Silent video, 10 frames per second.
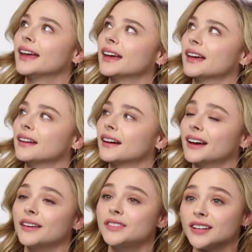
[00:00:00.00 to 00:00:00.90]
And I
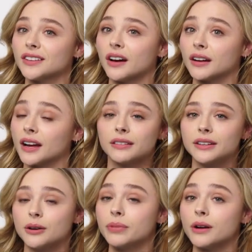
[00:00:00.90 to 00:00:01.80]
have TikTok. I
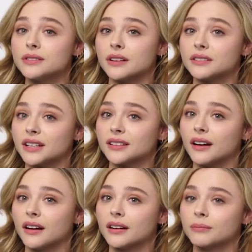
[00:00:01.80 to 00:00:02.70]
really don't post on
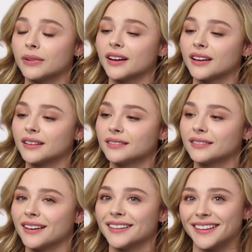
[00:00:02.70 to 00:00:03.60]
TikTok, but
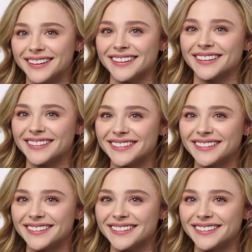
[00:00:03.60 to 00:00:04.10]
I like it.